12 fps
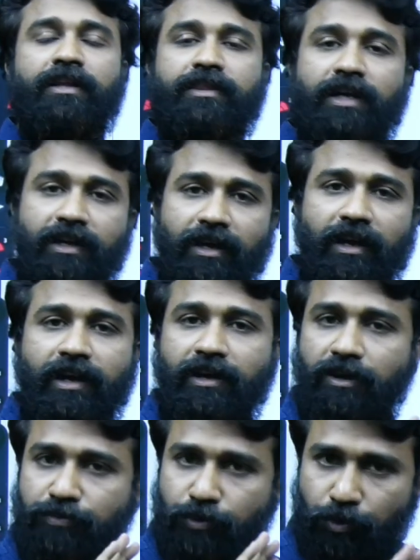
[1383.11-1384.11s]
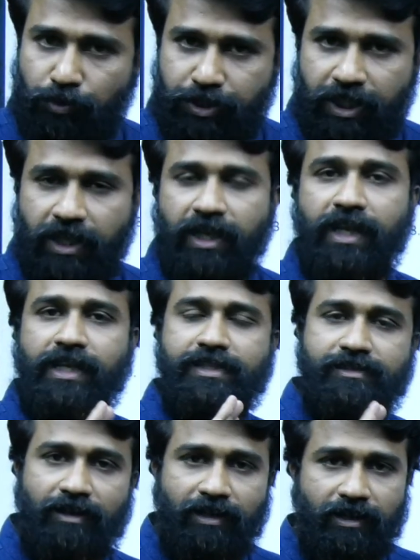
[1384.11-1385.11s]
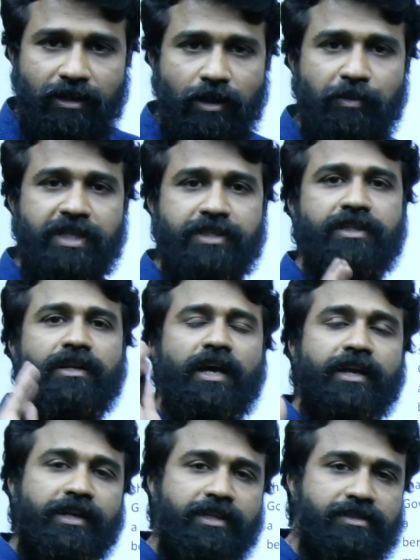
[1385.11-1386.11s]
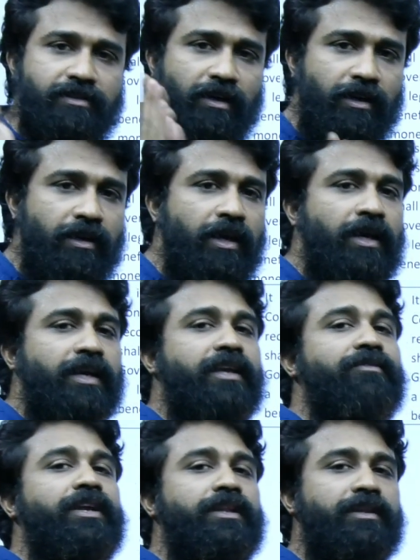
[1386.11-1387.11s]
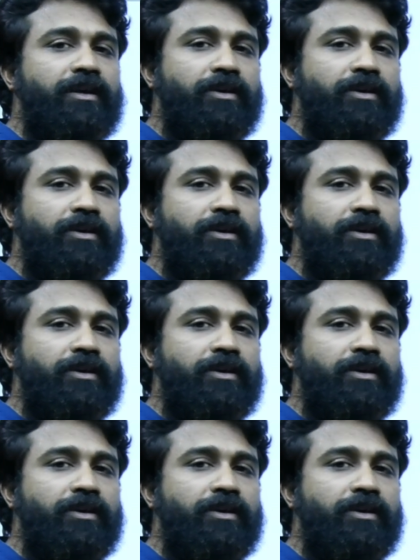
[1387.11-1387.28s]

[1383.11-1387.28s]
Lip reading: That kind of notion is not at all mentioned, and it is not given in the